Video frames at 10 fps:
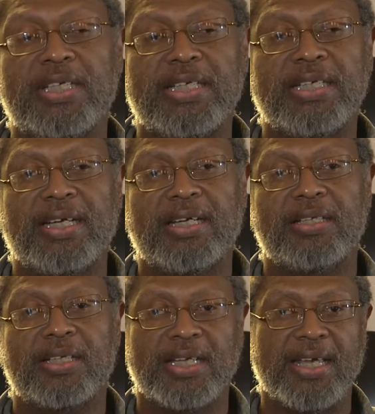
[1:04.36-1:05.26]
He
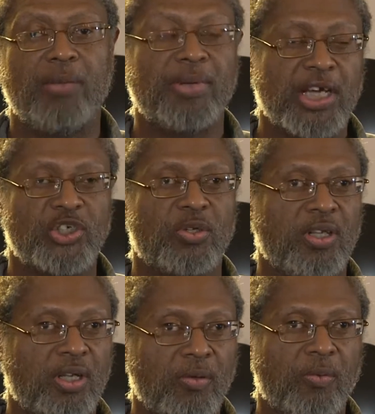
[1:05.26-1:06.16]
and Katie Basher,
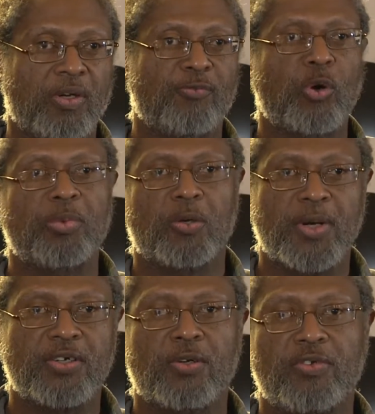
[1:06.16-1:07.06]
the former
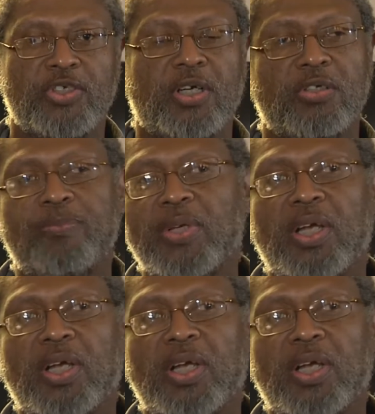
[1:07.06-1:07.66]
director of the shelter,